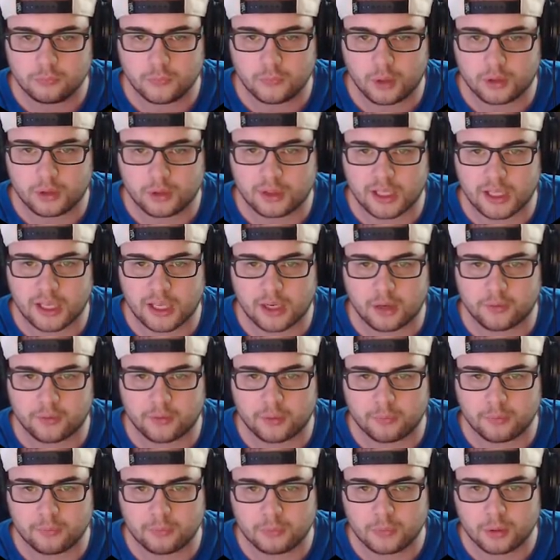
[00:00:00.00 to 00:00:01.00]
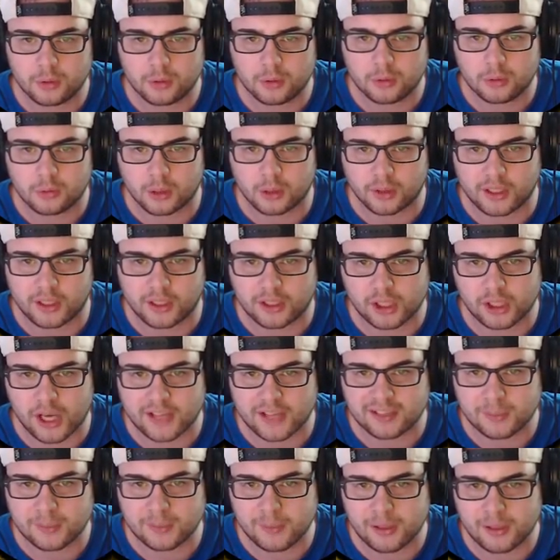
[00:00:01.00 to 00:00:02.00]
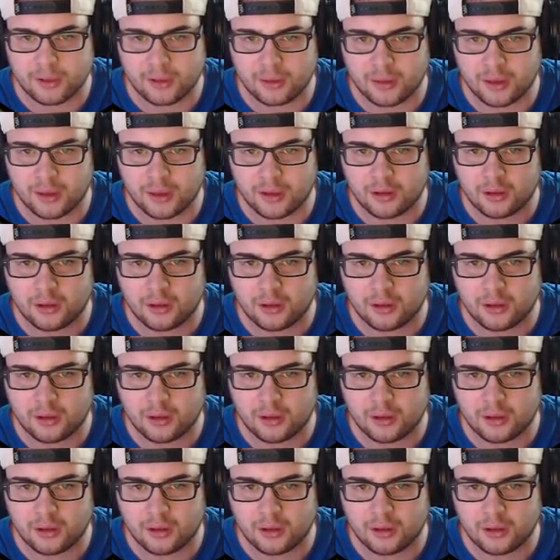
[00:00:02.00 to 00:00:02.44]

10 of them. Wait, are they chasing me, you think?